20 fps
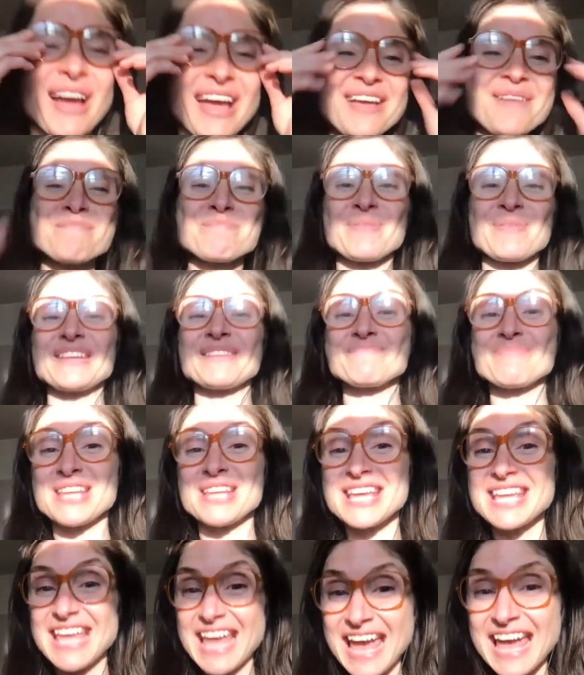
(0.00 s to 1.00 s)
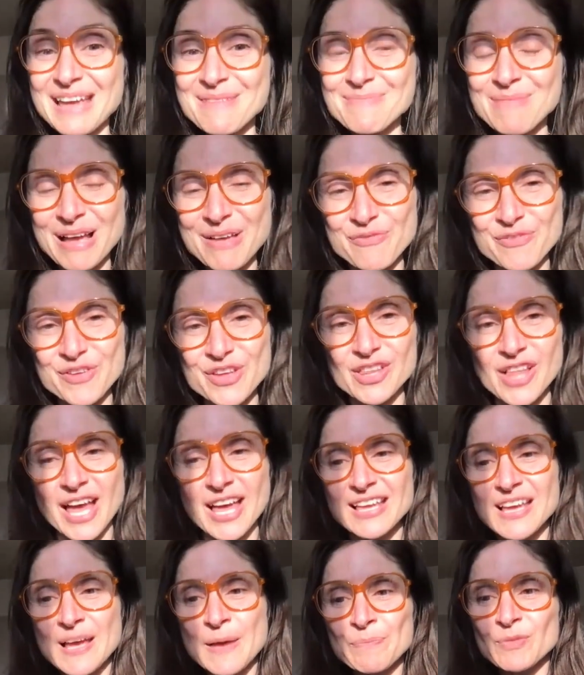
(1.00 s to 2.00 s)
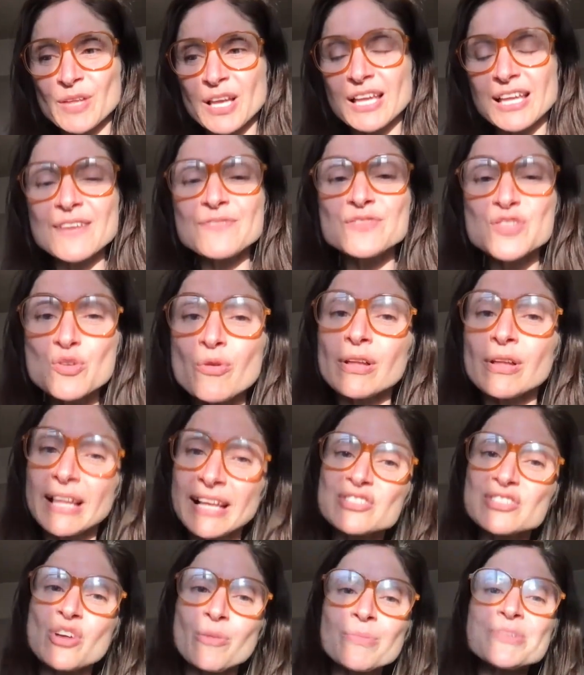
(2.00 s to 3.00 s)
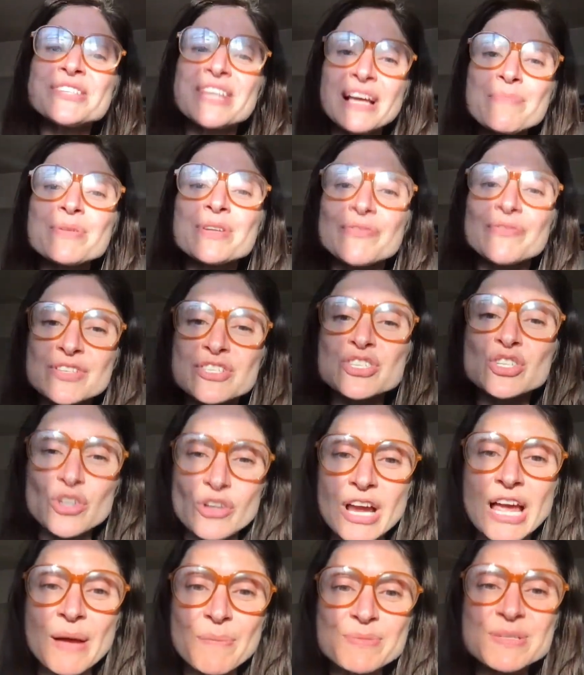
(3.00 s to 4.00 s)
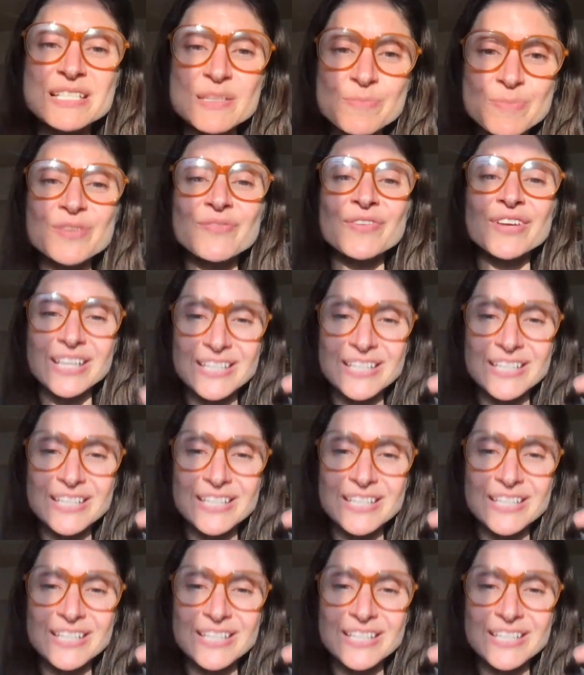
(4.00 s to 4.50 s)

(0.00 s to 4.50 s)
Right. But a game, I feel like, gives you like, it's almost like a bit of a script. It's a bit